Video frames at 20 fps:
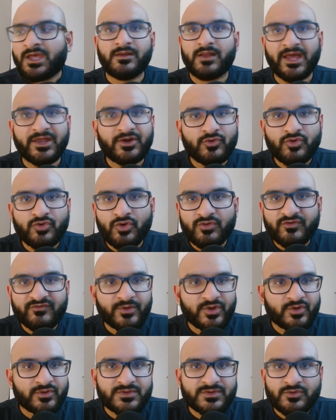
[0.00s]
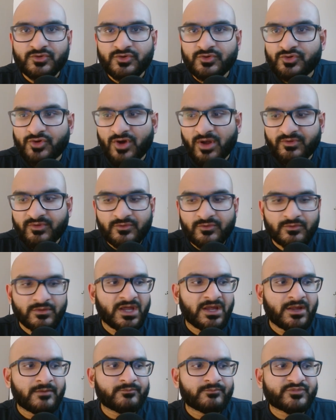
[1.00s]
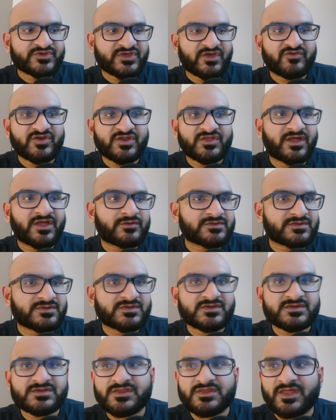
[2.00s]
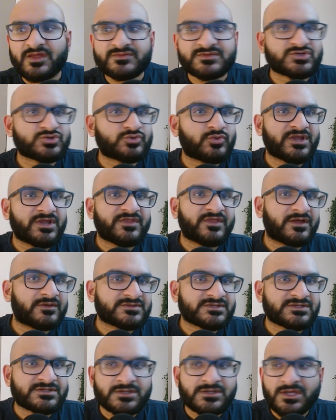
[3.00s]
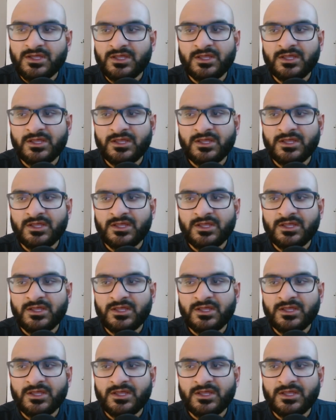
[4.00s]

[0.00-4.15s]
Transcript: I don't know if Bitcoin's going to drop to 70,000, 60,000, 20,000.